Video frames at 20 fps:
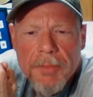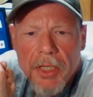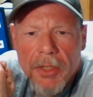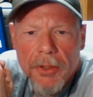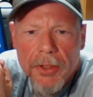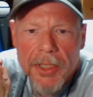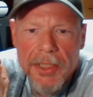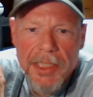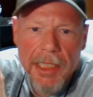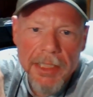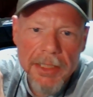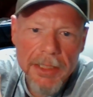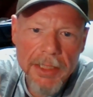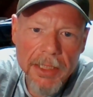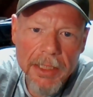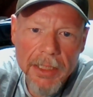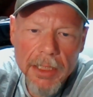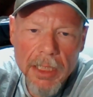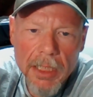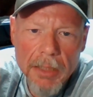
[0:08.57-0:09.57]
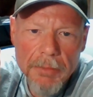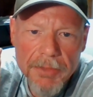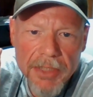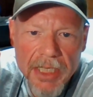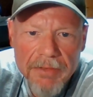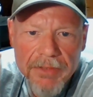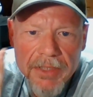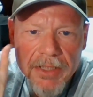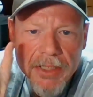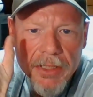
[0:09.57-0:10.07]
metal detecting. I'm
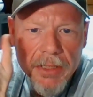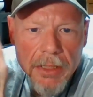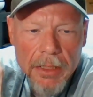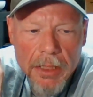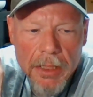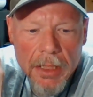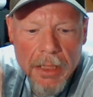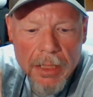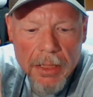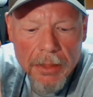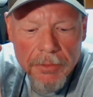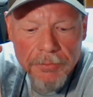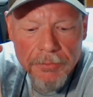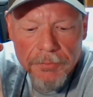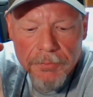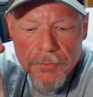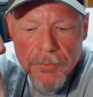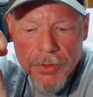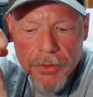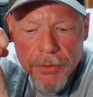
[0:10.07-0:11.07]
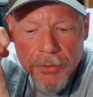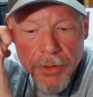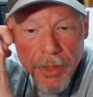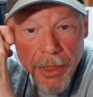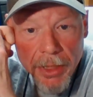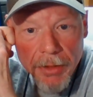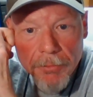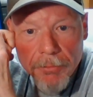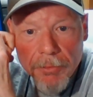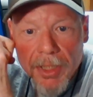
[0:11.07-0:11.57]
Devin, doing
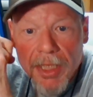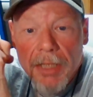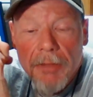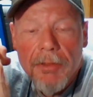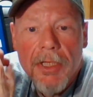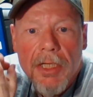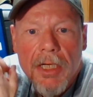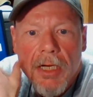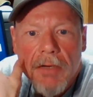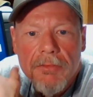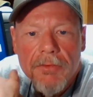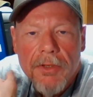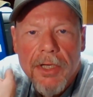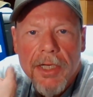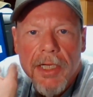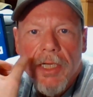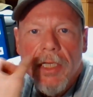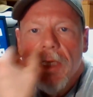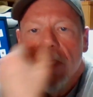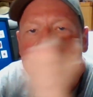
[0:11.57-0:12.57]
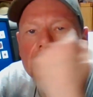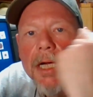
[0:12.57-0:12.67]
a ring recovery.